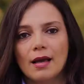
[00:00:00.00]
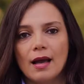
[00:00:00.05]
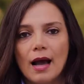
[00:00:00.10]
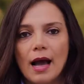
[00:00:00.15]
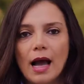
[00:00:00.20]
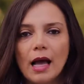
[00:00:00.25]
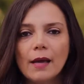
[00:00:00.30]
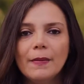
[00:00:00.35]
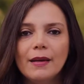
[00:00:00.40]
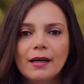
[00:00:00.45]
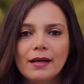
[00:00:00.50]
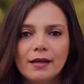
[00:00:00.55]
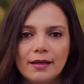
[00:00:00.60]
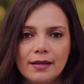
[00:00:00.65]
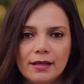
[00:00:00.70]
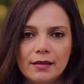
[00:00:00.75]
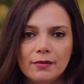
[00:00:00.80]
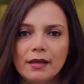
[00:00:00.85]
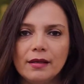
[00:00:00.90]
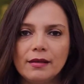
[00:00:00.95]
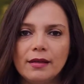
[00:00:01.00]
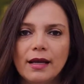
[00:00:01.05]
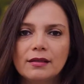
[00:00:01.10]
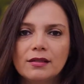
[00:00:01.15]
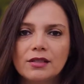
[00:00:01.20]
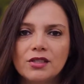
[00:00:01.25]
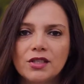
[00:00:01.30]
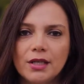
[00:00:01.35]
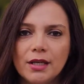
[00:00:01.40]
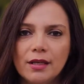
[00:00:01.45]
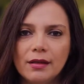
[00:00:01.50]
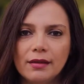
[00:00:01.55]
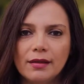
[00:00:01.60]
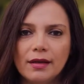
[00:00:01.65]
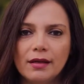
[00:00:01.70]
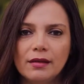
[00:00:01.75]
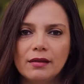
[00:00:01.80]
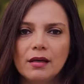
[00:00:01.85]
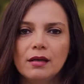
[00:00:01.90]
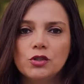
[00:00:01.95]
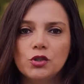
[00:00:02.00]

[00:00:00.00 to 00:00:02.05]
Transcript: I believe that children